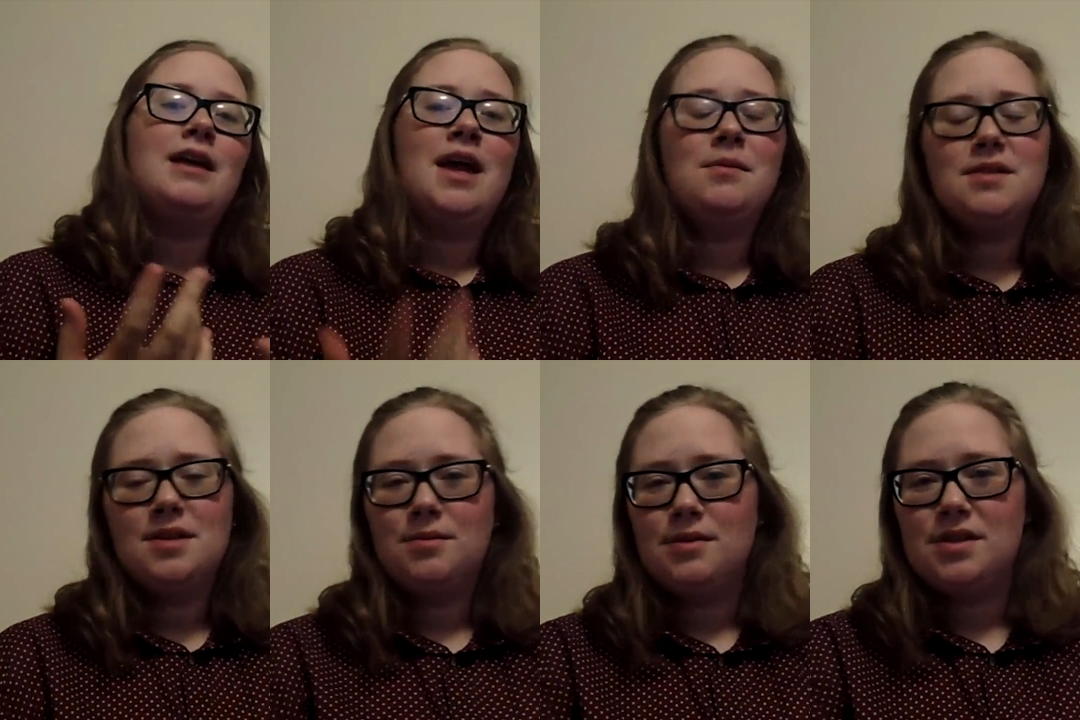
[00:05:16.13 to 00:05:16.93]

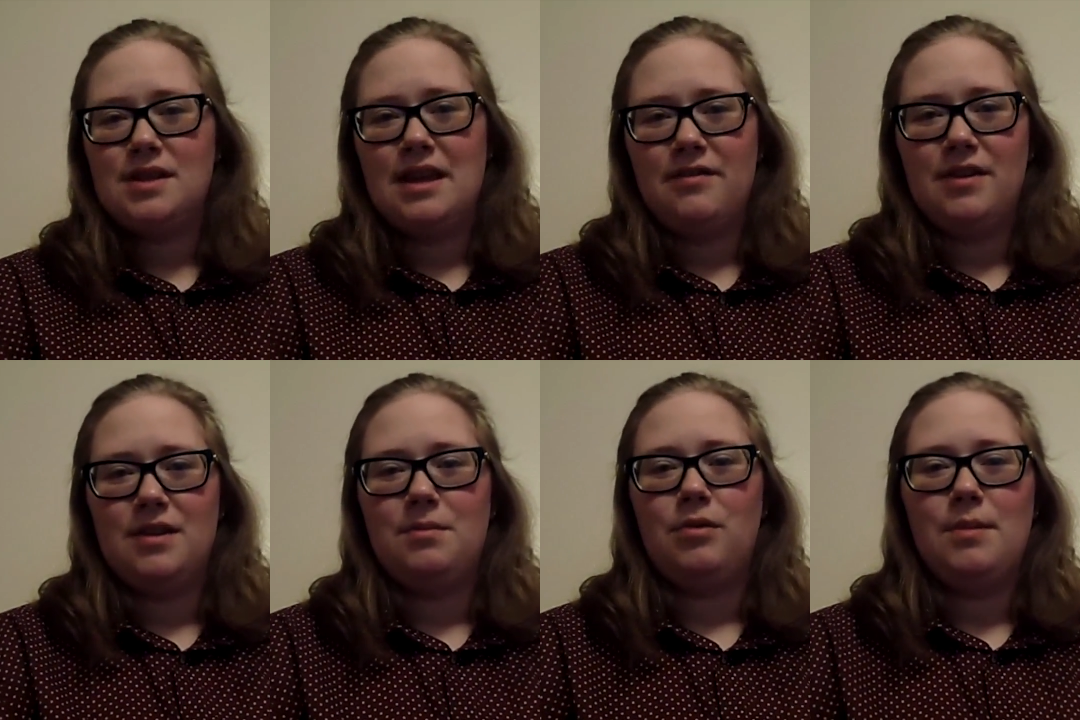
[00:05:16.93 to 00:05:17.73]
Hamilton was
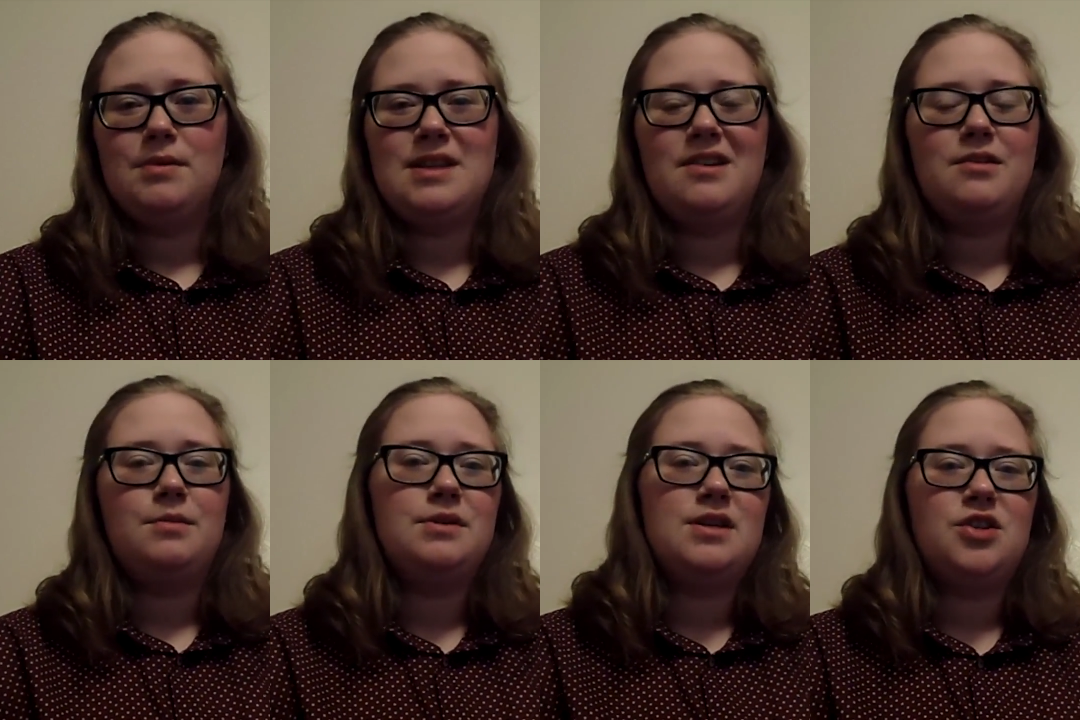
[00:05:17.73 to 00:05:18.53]
given the
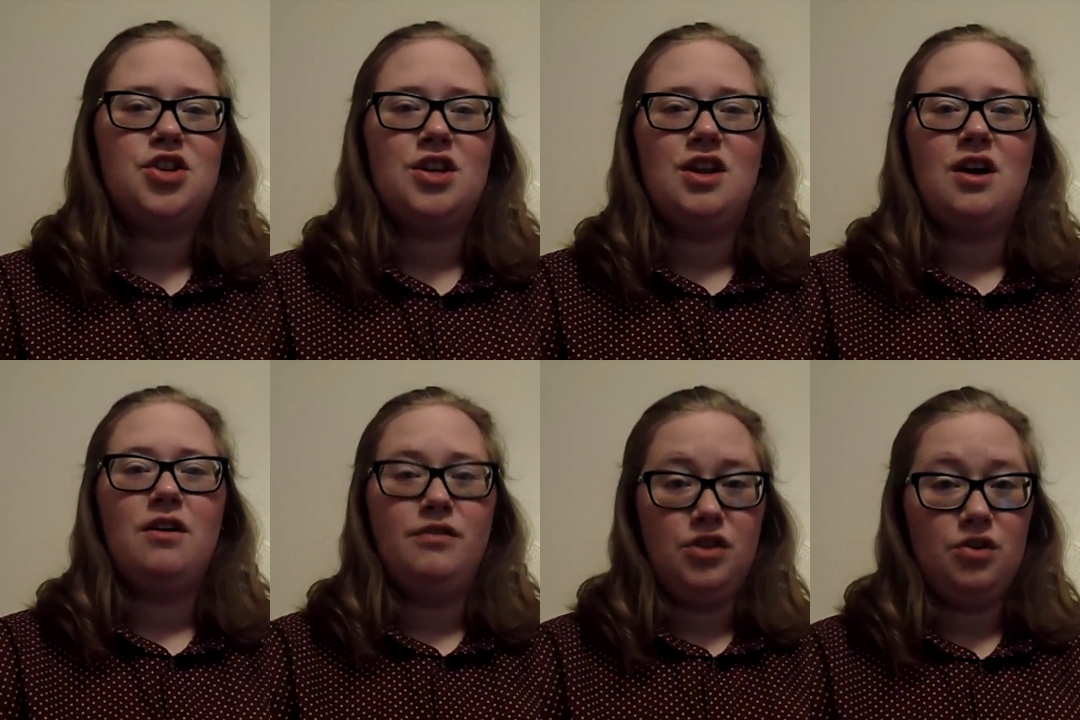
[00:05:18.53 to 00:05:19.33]
representative position
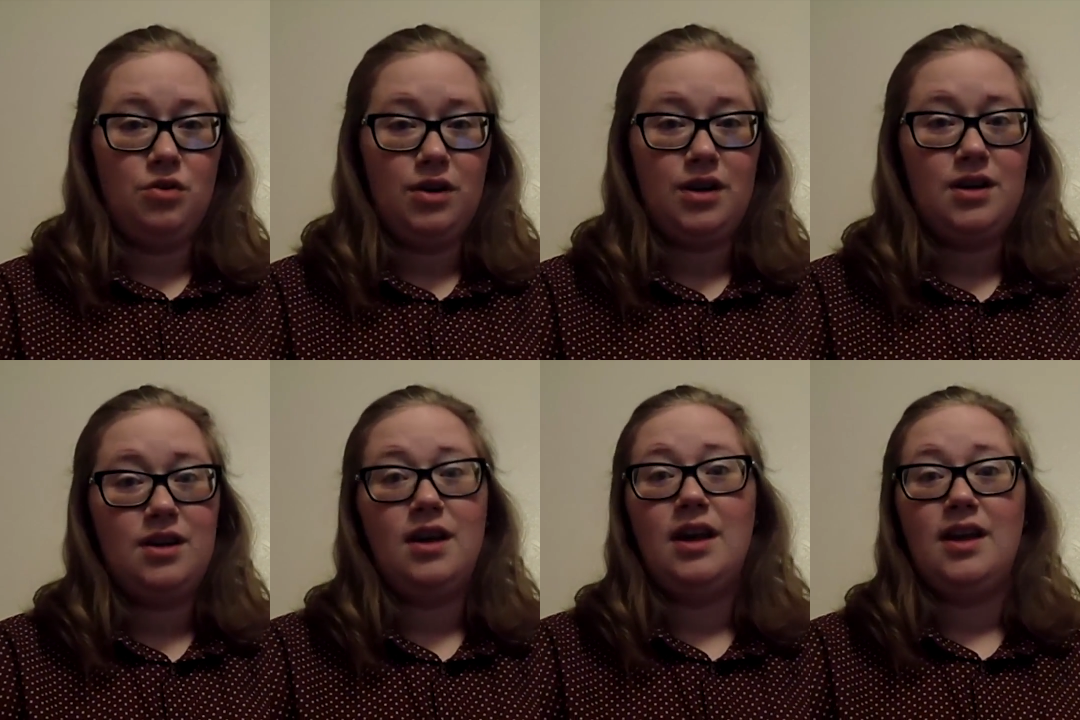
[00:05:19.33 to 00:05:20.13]
of New York
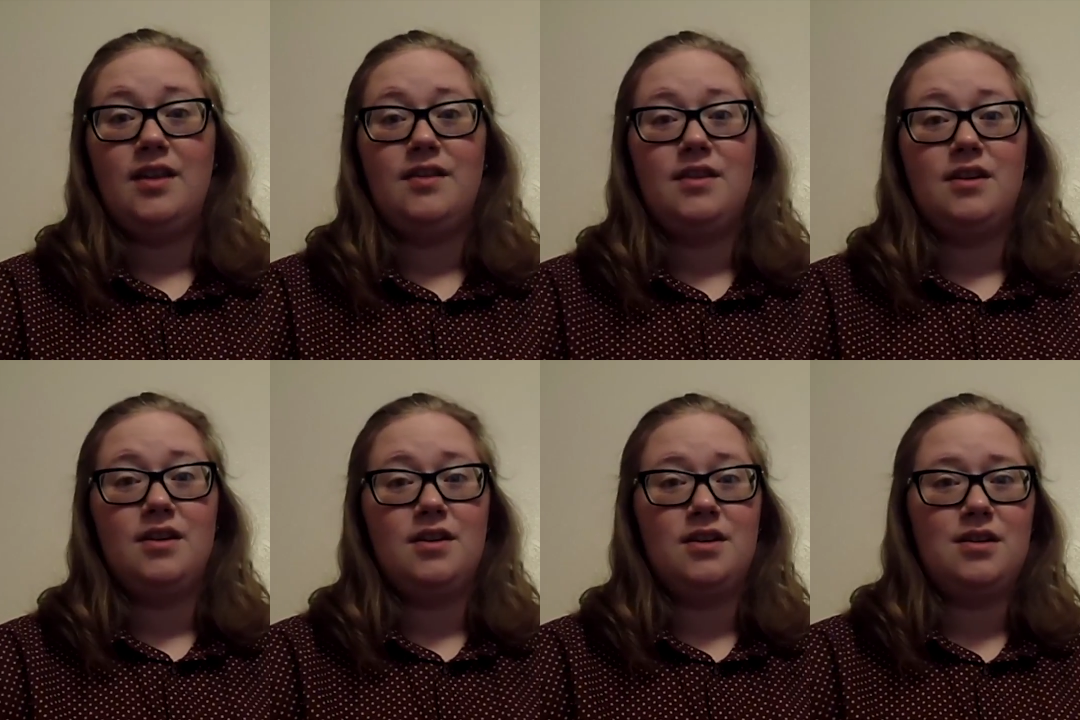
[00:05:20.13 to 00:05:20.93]
in
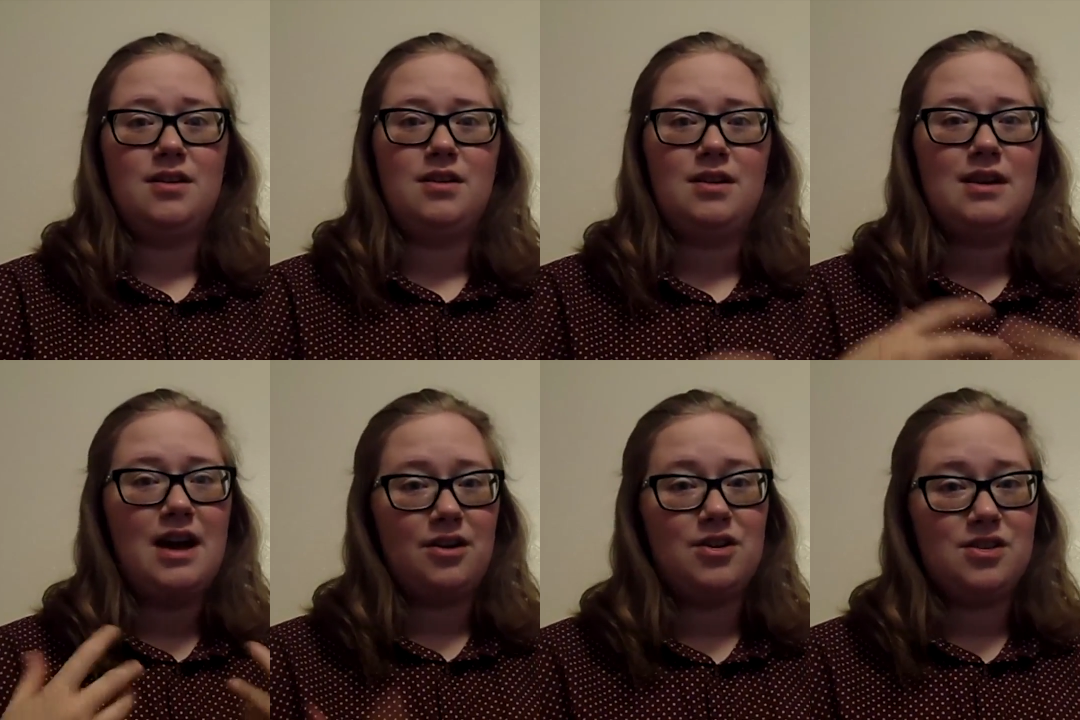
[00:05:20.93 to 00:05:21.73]
the
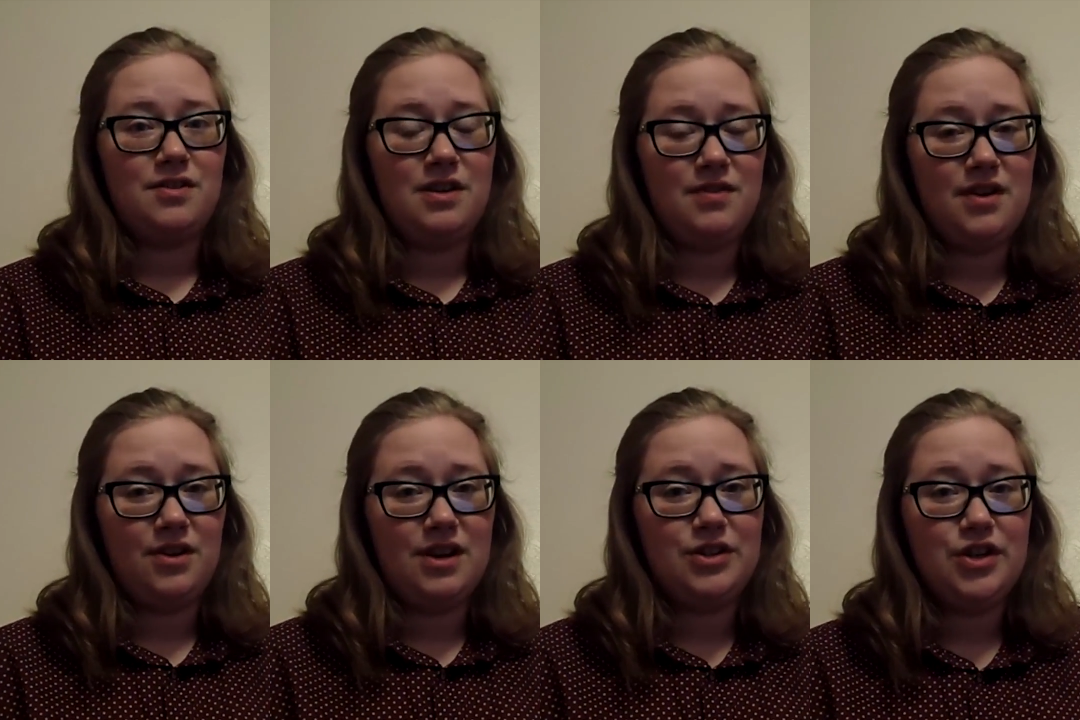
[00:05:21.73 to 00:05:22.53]
Congress of
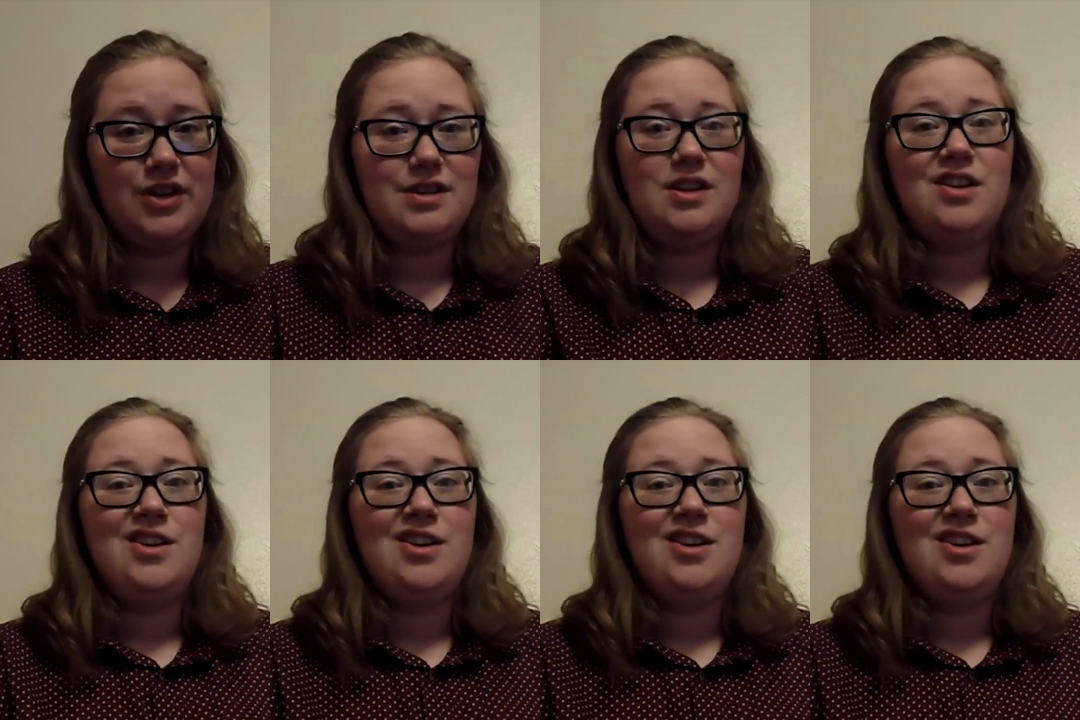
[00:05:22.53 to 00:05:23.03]
Confederation.